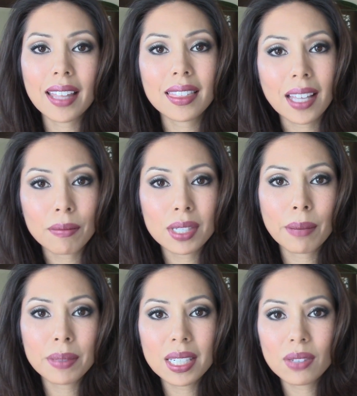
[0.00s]
and thumbs
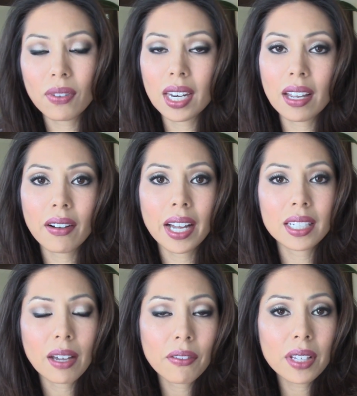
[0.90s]
up this video. I
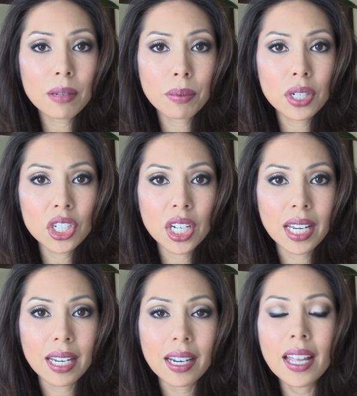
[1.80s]
definitely
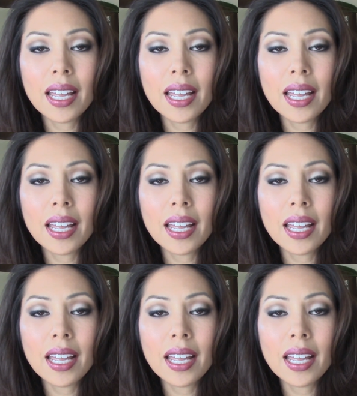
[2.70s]
appreciate it.